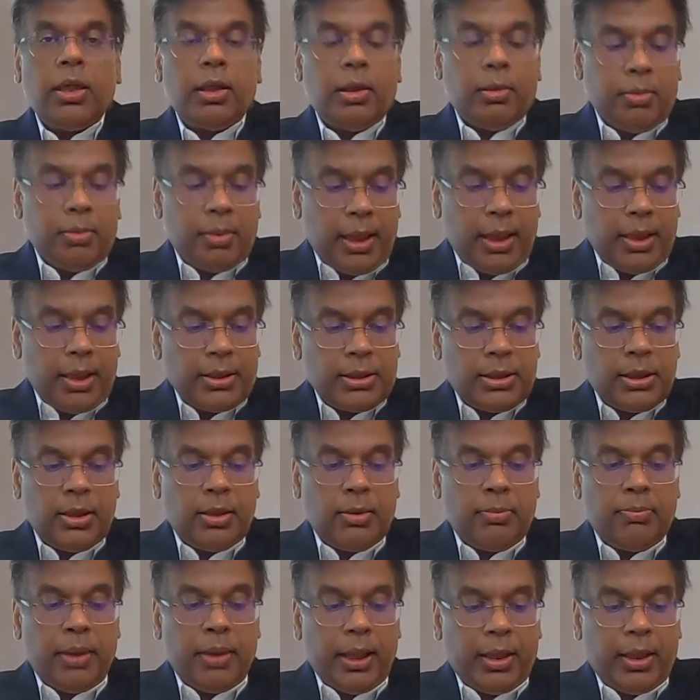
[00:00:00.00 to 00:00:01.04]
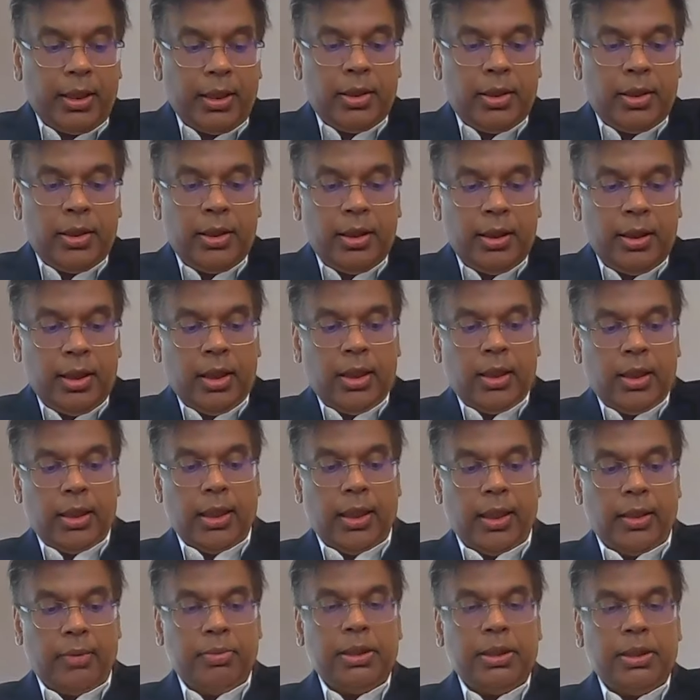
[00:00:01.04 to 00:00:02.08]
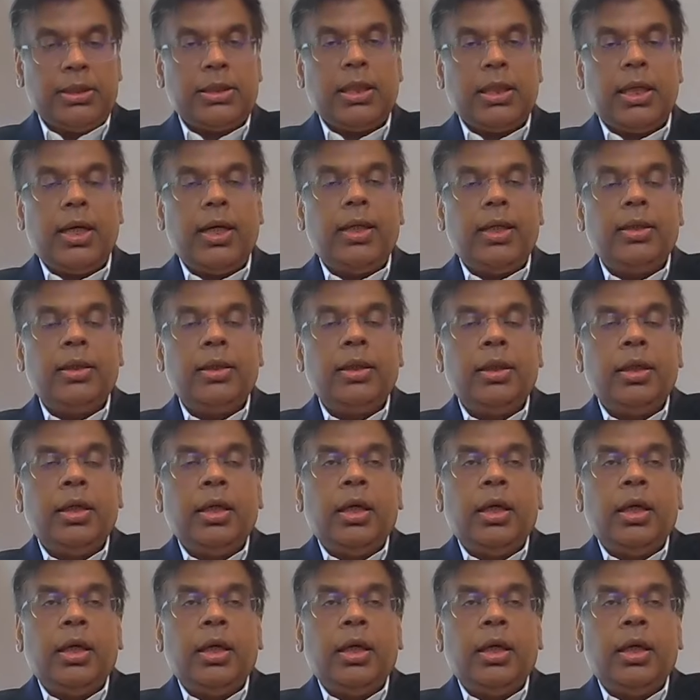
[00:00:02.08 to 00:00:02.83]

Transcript: COMCASA, BECA that have been signed.